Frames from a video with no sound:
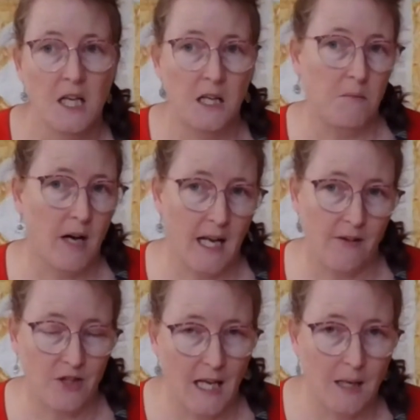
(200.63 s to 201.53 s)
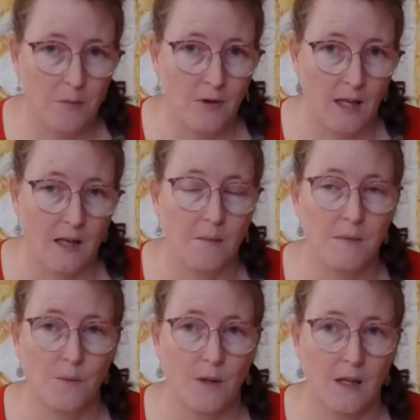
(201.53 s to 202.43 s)
It might have a table that
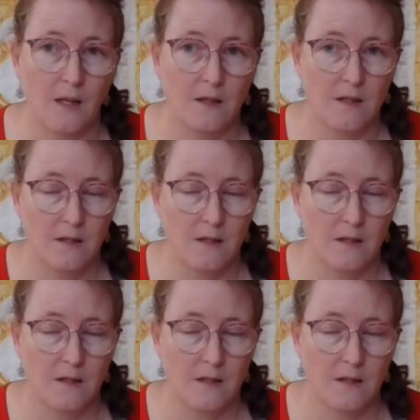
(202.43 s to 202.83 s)
comes with it